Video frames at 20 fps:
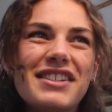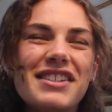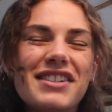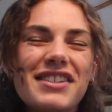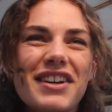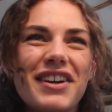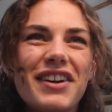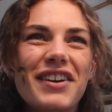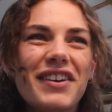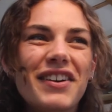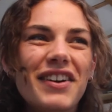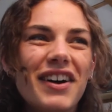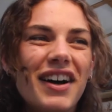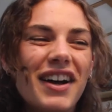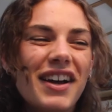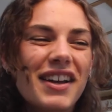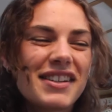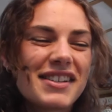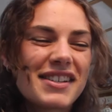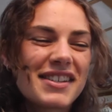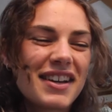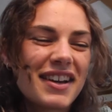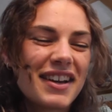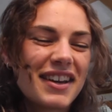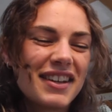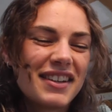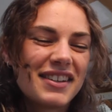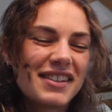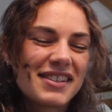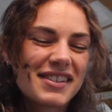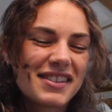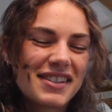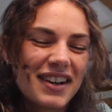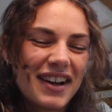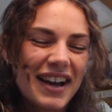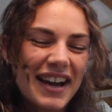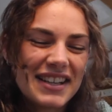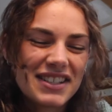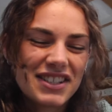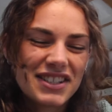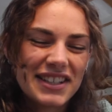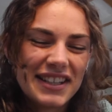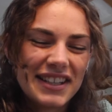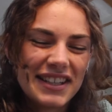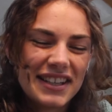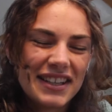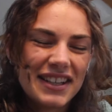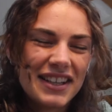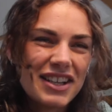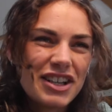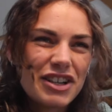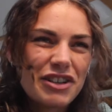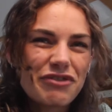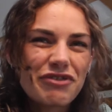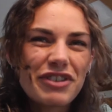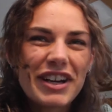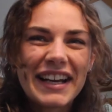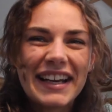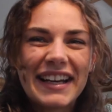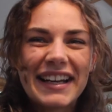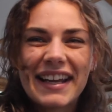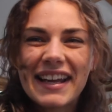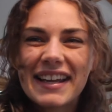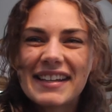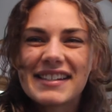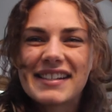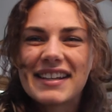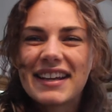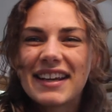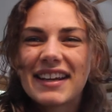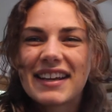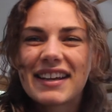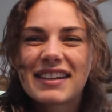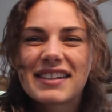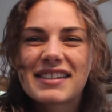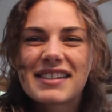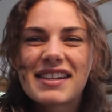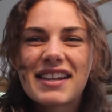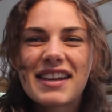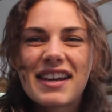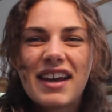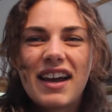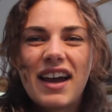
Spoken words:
So art and science are actually really interlinked.